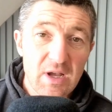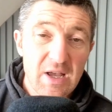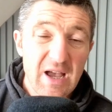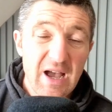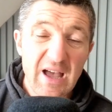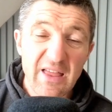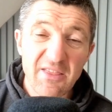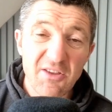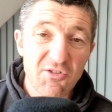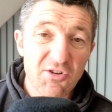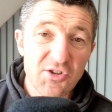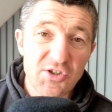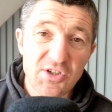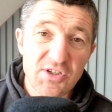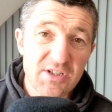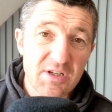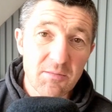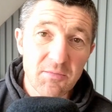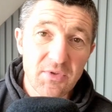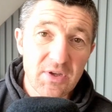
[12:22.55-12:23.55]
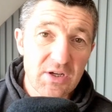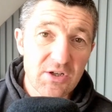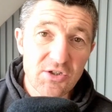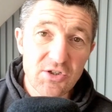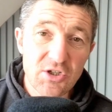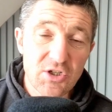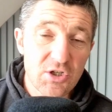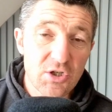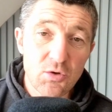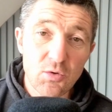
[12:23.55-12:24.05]
And there are just some things
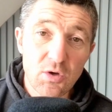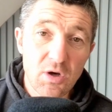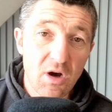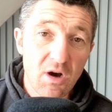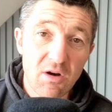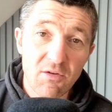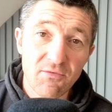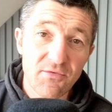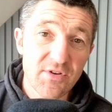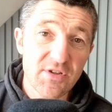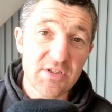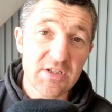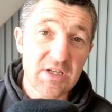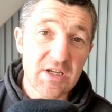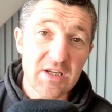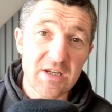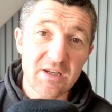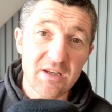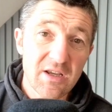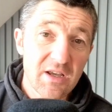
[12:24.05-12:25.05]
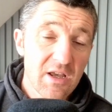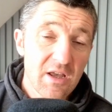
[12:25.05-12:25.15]
that you can't foresee.